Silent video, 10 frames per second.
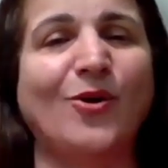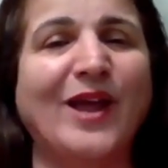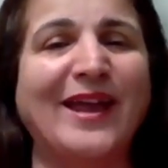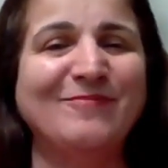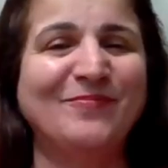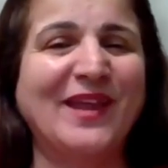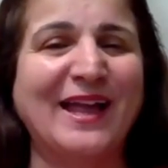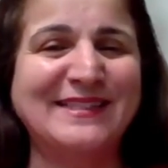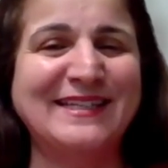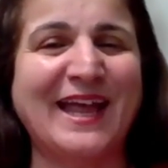Okay,
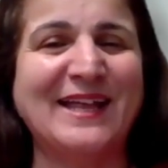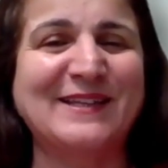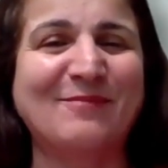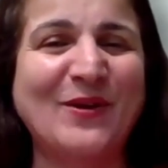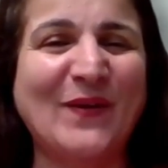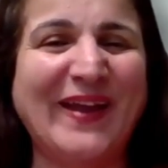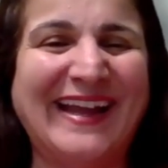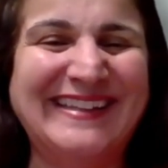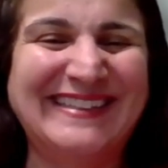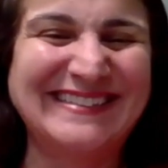I see hands up. Go ahead.